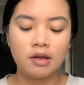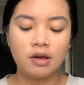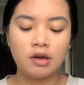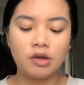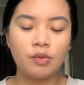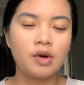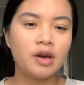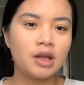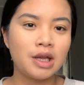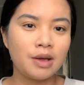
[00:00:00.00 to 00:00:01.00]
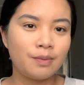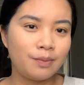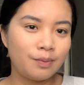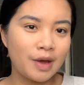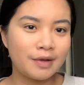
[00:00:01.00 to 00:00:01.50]
you know, you want to keep
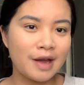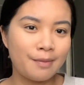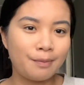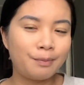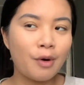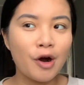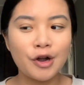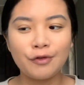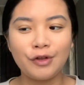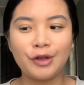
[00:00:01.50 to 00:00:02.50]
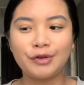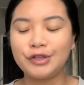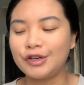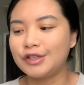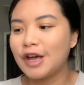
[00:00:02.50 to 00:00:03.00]
like that part of you to
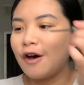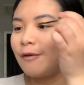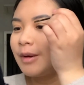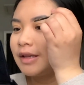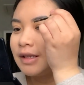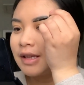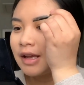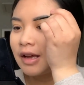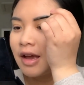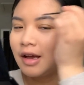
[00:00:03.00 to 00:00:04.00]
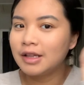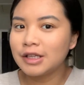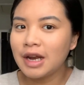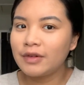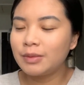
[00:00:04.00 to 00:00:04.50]
yourself, because it's like, it's
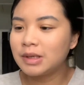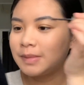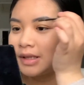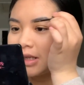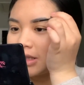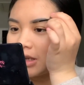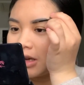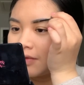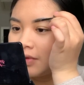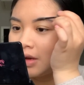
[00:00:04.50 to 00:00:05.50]
not everyone's business, you know.